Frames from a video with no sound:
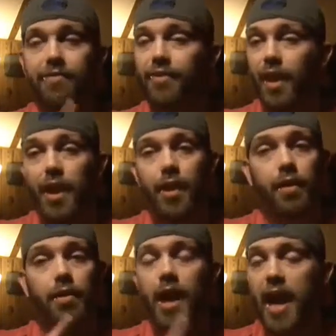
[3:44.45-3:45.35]

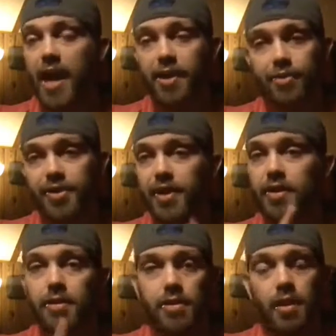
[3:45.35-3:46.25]
Flair,
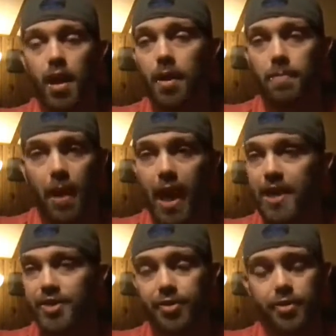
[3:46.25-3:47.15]
Anderson,
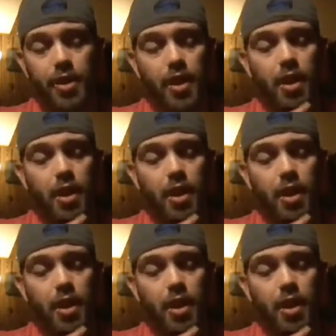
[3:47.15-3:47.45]
Blanchard,